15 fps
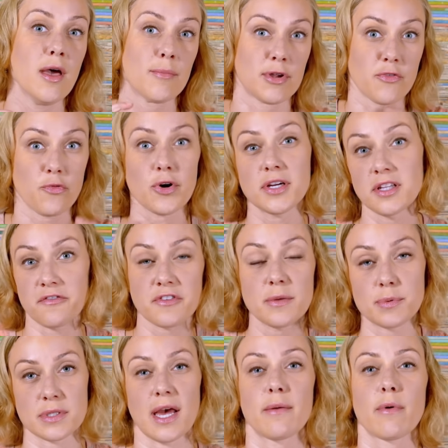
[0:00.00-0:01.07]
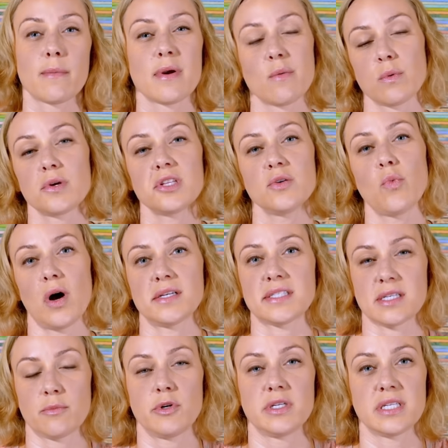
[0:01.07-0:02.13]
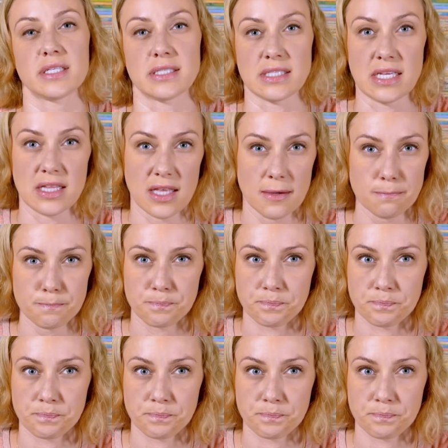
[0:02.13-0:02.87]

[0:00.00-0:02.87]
But if we're on the flip side where we really want someone to see them,